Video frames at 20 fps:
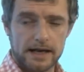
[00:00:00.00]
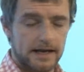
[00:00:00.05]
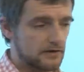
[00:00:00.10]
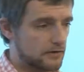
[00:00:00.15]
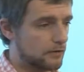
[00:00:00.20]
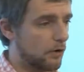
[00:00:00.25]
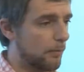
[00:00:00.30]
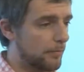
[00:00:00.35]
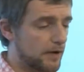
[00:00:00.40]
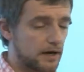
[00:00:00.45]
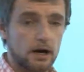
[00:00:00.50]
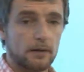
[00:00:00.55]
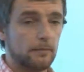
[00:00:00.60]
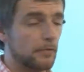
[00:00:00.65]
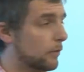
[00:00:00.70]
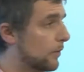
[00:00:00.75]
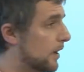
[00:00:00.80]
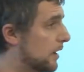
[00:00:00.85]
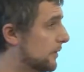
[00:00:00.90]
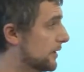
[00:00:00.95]
It's not
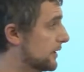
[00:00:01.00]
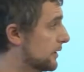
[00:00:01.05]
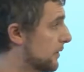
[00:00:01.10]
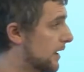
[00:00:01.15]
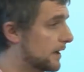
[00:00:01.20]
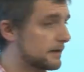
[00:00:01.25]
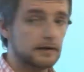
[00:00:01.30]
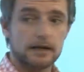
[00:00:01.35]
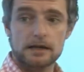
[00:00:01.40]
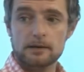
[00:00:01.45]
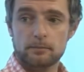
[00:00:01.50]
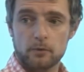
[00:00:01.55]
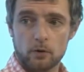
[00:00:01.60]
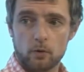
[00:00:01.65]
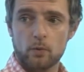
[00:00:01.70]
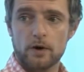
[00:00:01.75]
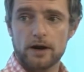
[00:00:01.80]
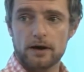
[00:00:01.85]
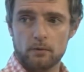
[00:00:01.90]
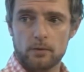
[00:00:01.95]
become the way we do IT,
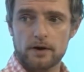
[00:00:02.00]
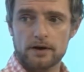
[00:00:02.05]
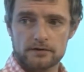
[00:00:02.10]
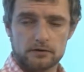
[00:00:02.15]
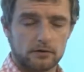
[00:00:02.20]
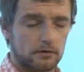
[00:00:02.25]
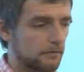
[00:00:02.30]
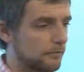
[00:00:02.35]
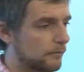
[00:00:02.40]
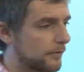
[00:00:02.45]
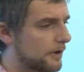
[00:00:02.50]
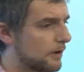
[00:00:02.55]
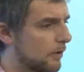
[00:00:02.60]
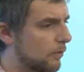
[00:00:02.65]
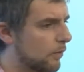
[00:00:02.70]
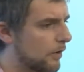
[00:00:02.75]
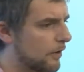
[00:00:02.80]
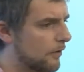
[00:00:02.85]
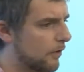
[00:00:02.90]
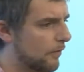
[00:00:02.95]
but we're sort of
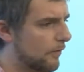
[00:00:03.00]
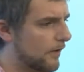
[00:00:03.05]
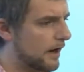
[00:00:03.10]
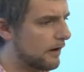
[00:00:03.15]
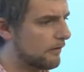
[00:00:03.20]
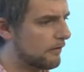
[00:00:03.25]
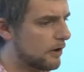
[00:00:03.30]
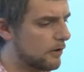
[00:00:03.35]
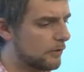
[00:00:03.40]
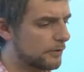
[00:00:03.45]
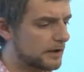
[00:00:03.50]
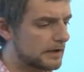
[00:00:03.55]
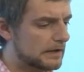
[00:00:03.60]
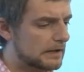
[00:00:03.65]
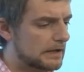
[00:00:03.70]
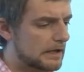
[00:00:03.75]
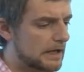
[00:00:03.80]
we're on that road.